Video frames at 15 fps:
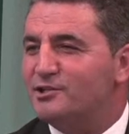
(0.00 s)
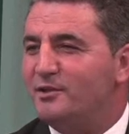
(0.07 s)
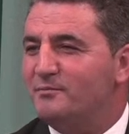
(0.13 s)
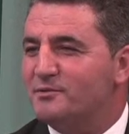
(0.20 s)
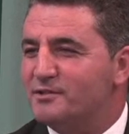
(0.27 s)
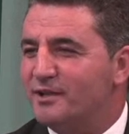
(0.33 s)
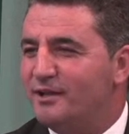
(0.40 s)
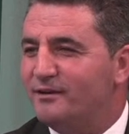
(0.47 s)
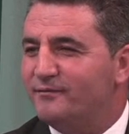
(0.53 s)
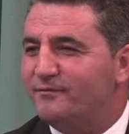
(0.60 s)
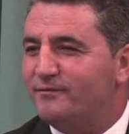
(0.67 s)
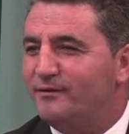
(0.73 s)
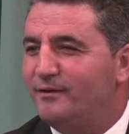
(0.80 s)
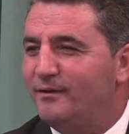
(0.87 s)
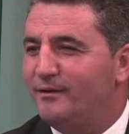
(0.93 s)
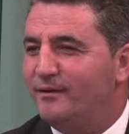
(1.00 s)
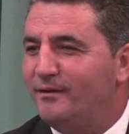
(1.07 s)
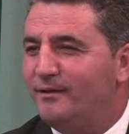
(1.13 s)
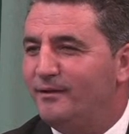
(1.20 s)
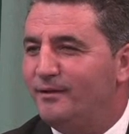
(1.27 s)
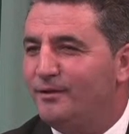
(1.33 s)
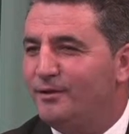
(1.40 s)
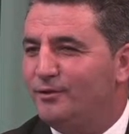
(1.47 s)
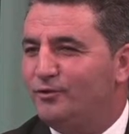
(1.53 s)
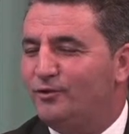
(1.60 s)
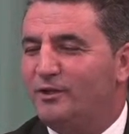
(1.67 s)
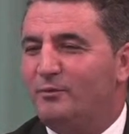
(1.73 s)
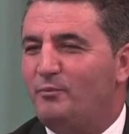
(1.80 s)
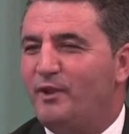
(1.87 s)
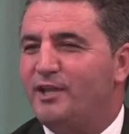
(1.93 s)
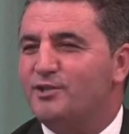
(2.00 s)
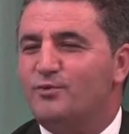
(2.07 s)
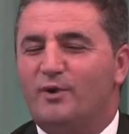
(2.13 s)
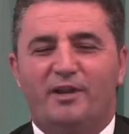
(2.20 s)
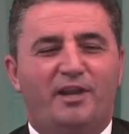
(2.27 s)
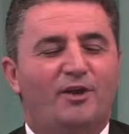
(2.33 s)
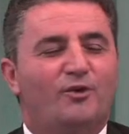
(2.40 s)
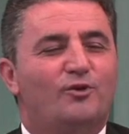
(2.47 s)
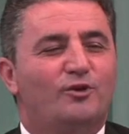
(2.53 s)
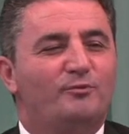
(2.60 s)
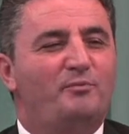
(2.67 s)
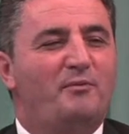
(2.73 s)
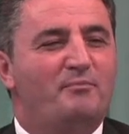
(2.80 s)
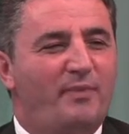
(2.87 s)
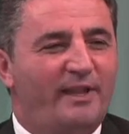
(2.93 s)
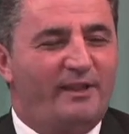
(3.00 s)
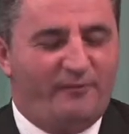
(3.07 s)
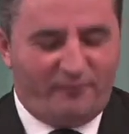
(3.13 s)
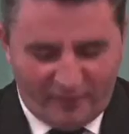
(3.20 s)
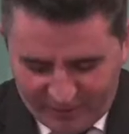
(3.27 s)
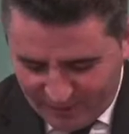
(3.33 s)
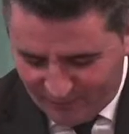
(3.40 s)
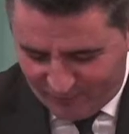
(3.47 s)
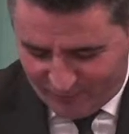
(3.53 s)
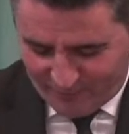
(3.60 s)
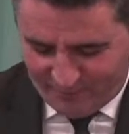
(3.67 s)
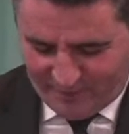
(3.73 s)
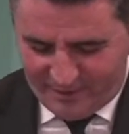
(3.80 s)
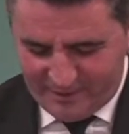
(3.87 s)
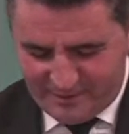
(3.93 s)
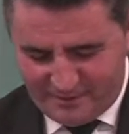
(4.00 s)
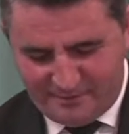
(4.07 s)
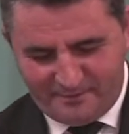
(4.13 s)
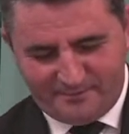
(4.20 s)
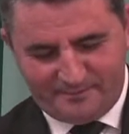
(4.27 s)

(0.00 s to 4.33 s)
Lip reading: himself to the place where he could be benefited from this.